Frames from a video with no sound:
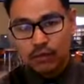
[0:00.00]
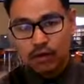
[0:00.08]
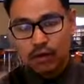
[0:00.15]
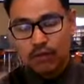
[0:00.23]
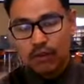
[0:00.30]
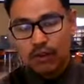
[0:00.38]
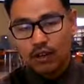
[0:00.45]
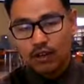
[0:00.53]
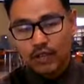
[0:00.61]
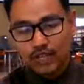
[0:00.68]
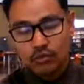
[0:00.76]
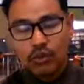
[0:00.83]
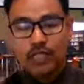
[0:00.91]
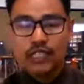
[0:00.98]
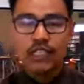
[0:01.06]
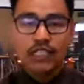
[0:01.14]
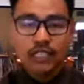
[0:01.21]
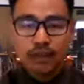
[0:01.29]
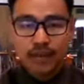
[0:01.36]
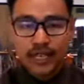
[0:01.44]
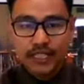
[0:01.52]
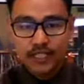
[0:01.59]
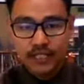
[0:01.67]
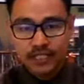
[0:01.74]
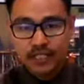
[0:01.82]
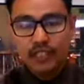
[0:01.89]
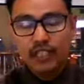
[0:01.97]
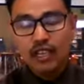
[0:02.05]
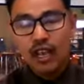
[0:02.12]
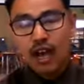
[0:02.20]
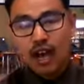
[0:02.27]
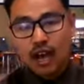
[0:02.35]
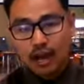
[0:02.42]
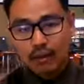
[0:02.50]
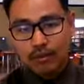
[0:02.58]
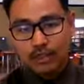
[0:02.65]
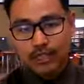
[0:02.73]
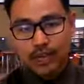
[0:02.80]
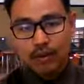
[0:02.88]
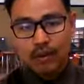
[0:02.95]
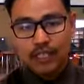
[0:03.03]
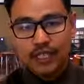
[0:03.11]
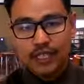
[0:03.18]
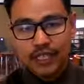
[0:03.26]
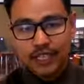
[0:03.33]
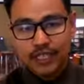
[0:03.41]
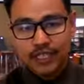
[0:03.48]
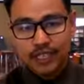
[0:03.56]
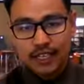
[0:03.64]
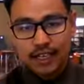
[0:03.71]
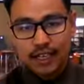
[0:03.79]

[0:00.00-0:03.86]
for fall as well as this semester. So that way they get